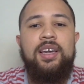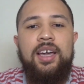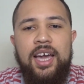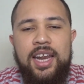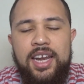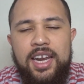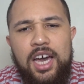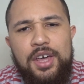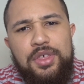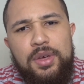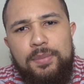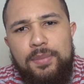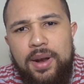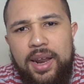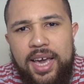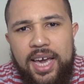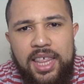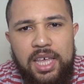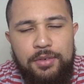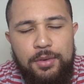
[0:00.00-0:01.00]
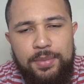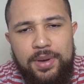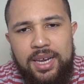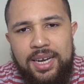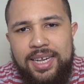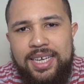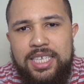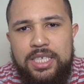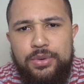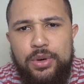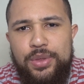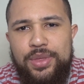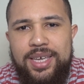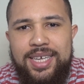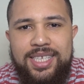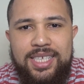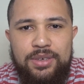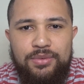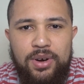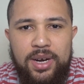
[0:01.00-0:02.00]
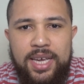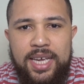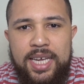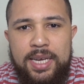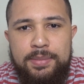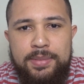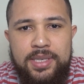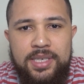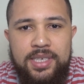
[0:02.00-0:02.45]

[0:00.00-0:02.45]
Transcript: Another player that we're being linked with is Raheem